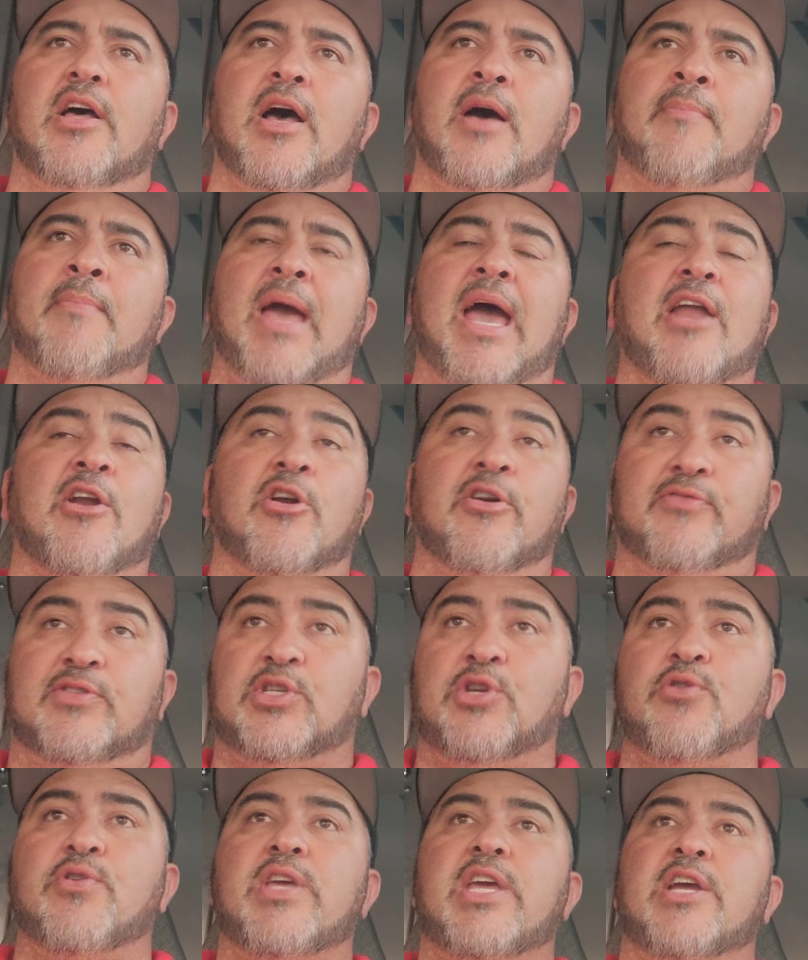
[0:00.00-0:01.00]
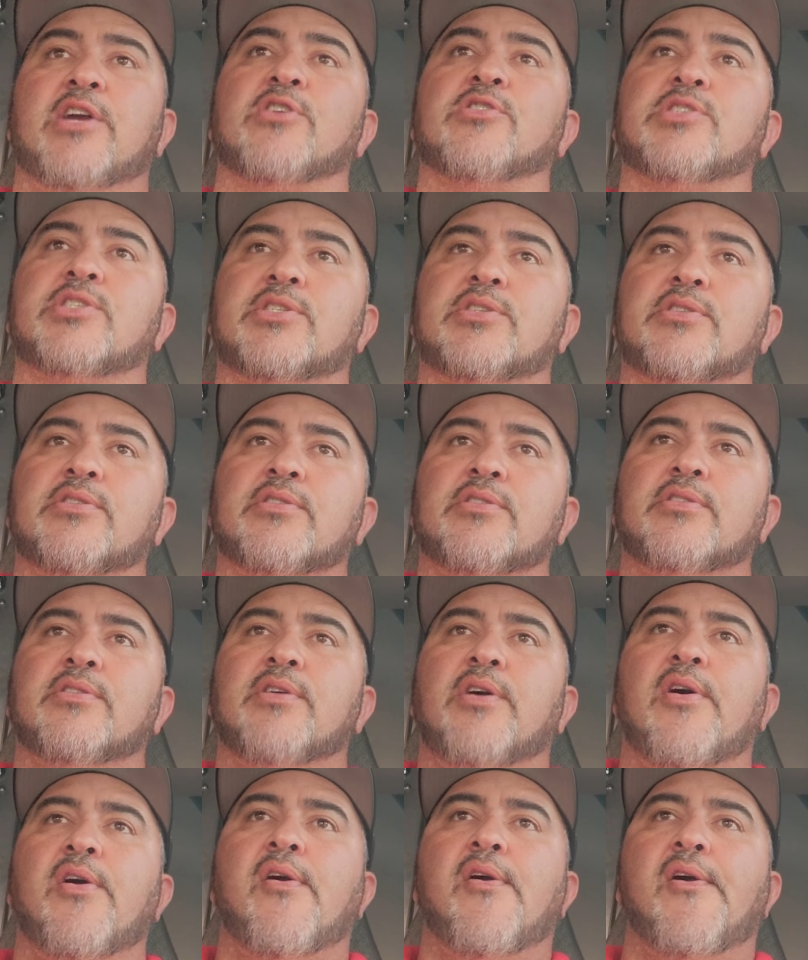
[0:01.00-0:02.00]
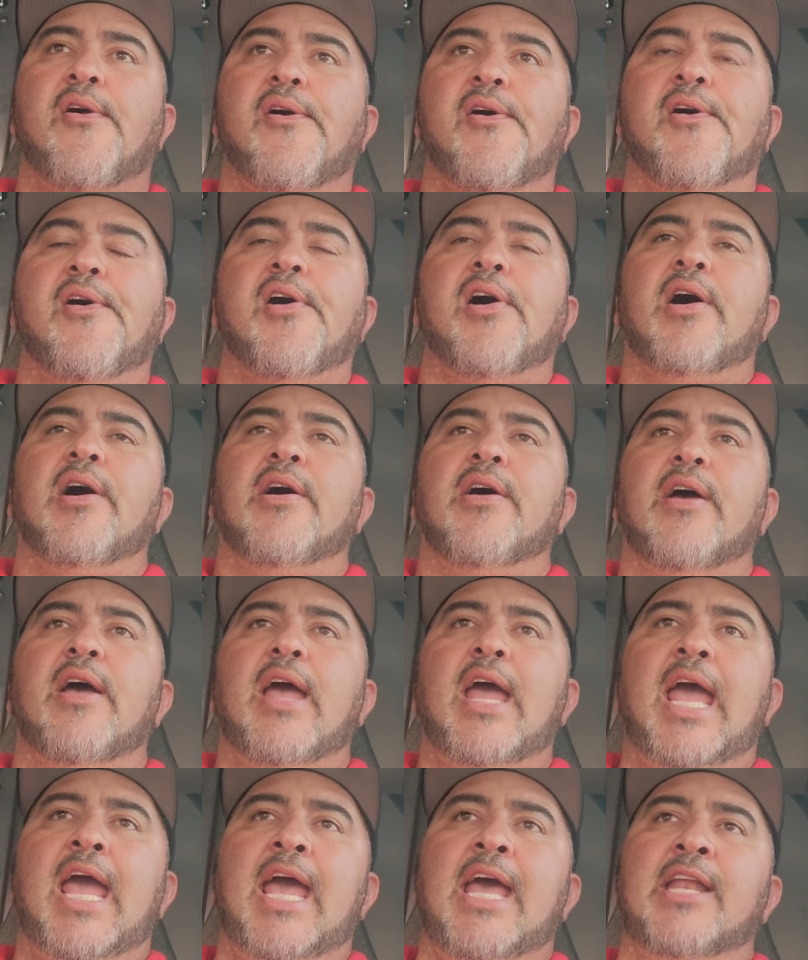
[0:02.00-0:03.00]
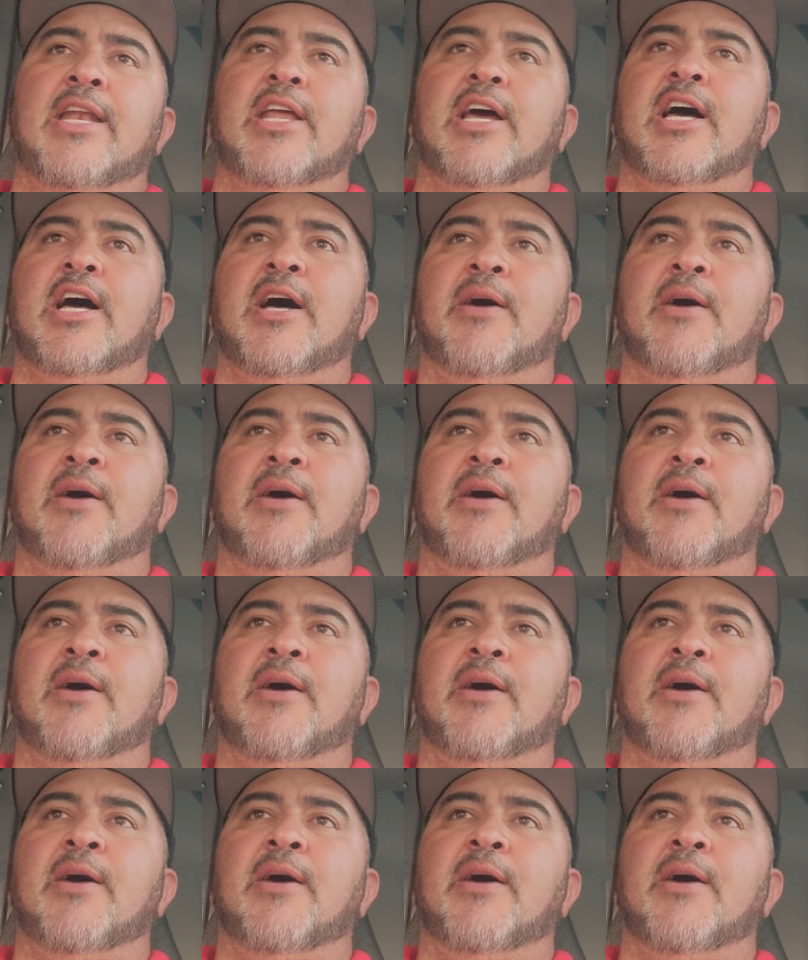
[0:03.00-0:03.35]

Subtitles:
a matter of 2 years. And,